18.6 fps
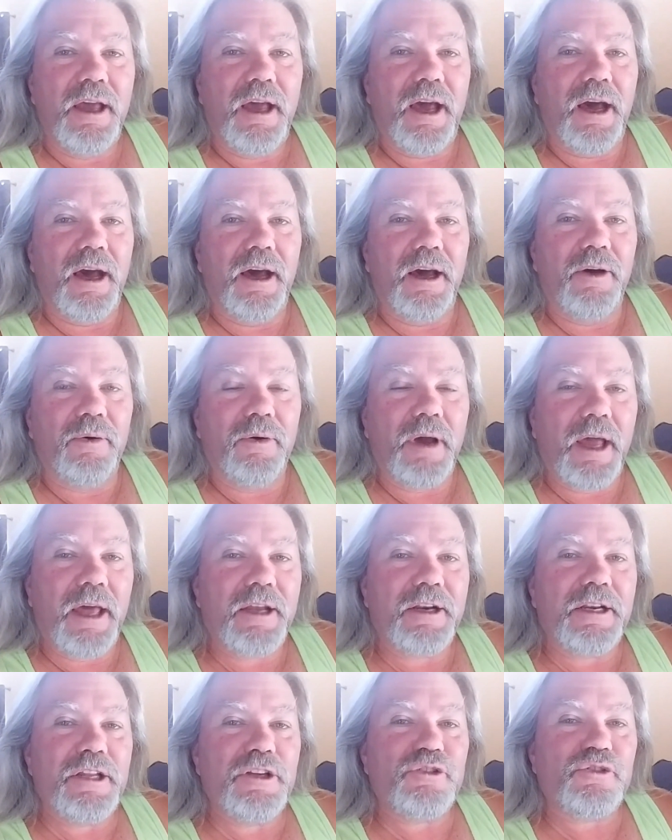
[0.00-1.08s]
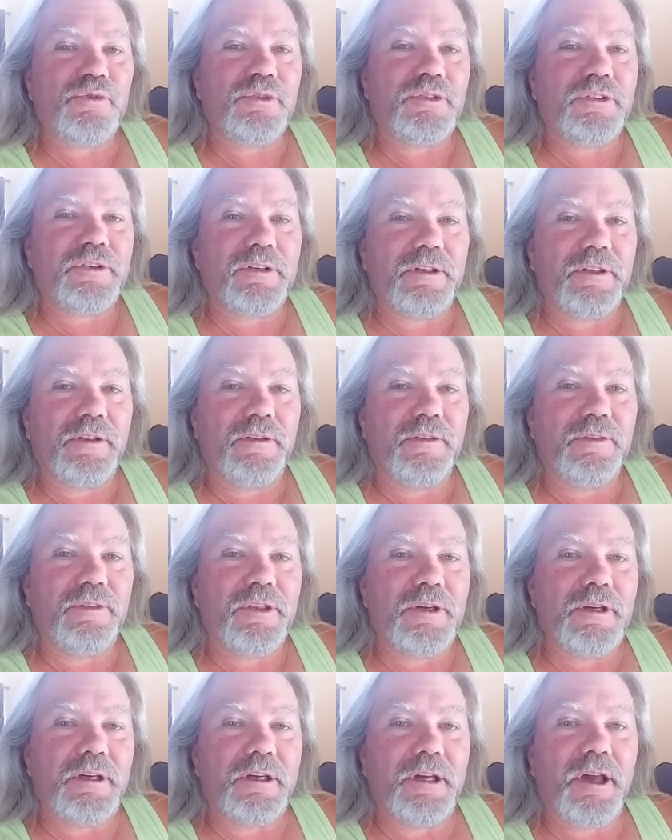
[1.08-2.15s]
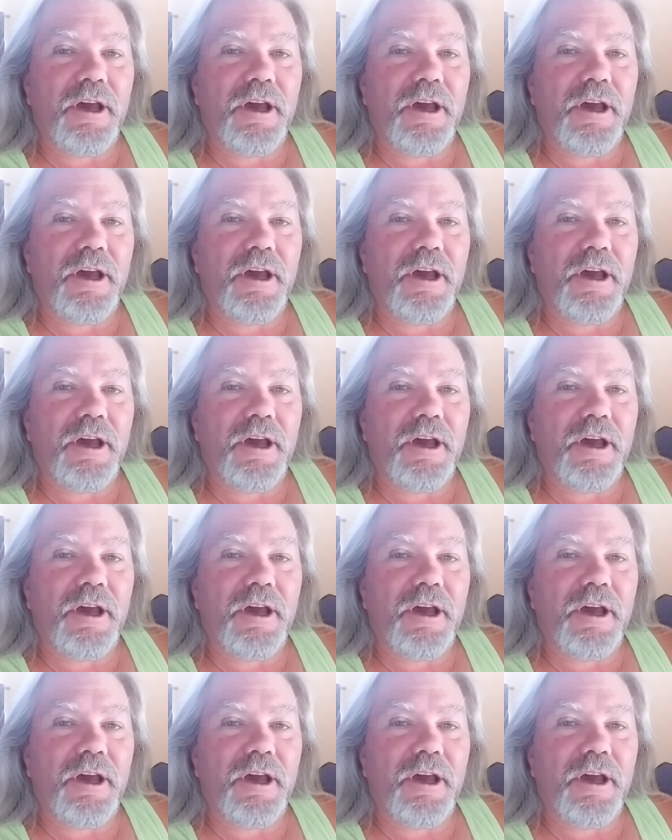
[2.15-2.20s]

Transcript: I had an interesting thing